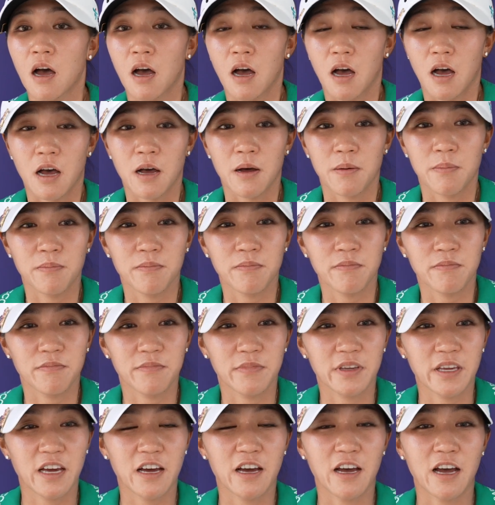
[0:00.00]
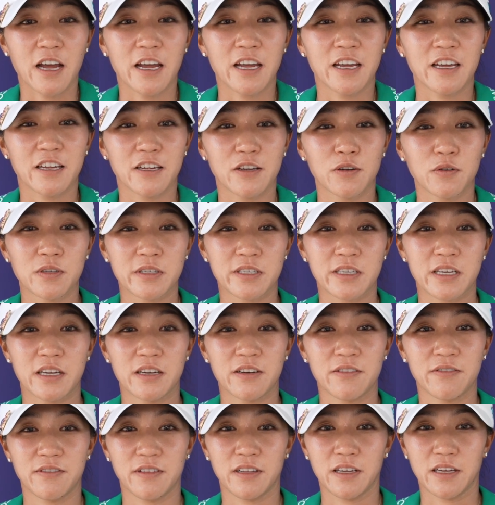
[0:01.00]
It was kind
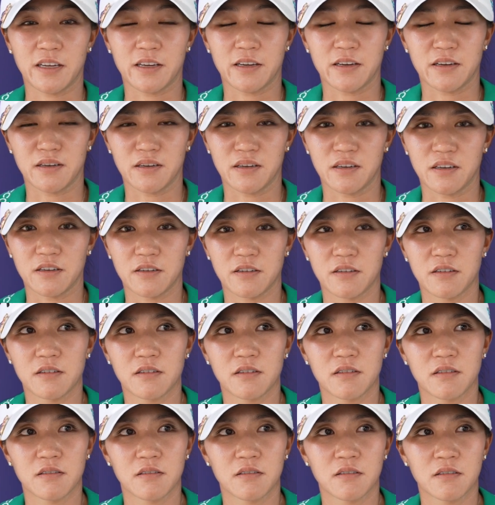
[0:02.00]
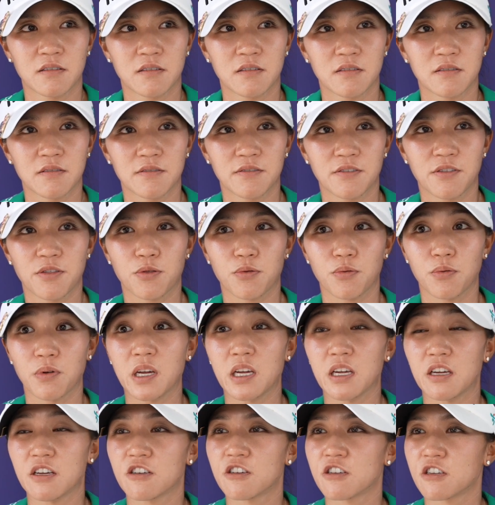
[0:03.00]
of like a
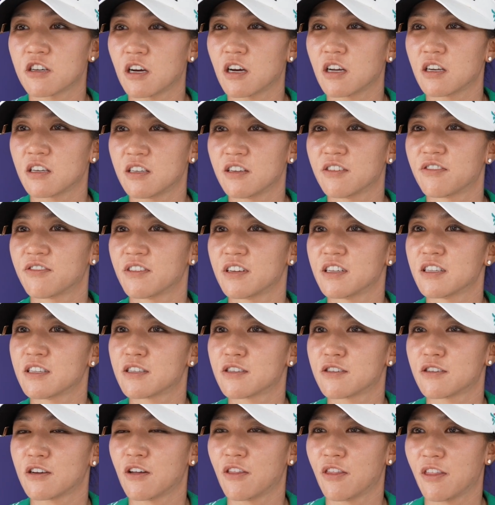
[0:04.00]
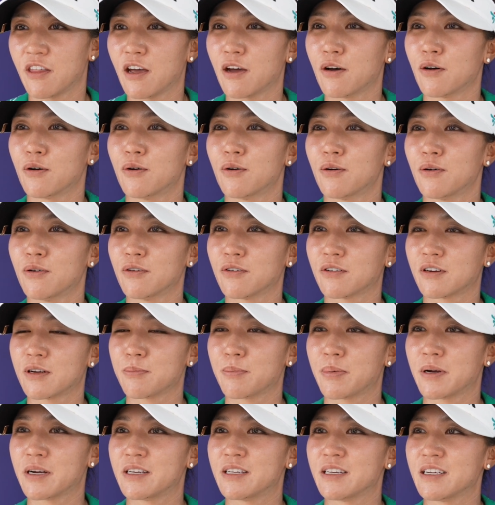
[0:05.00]
3-shot difference on that hole
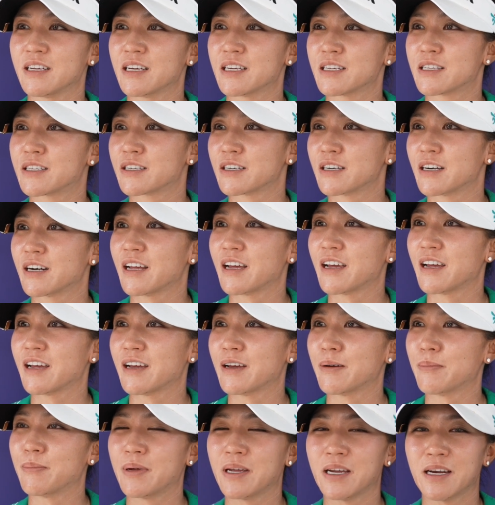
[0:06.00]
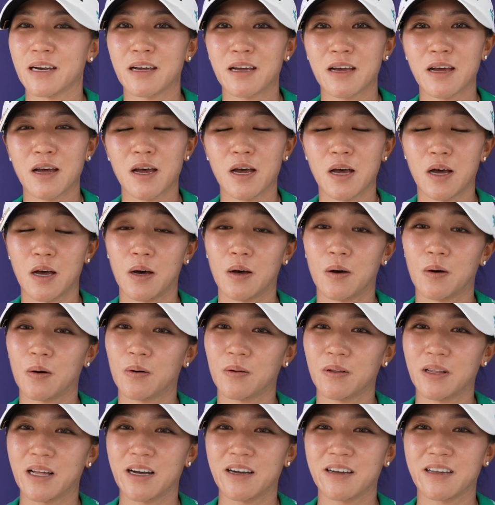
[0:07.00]
compared to yesterday. I made a
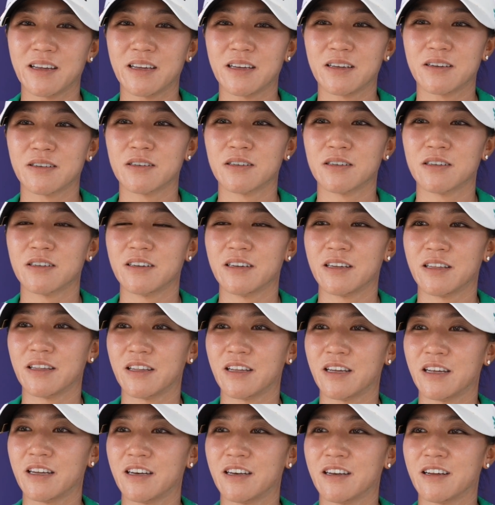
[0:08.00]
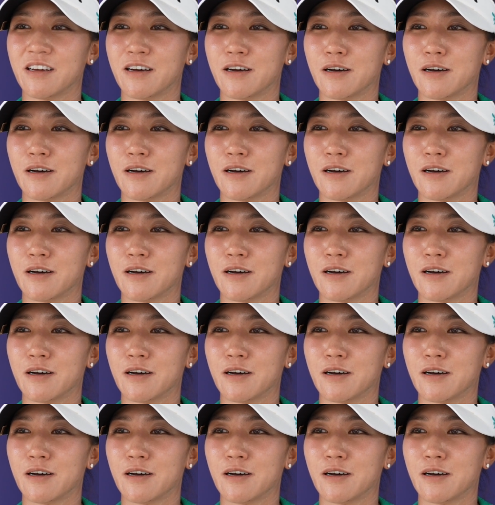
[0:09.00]
hole out eagle and then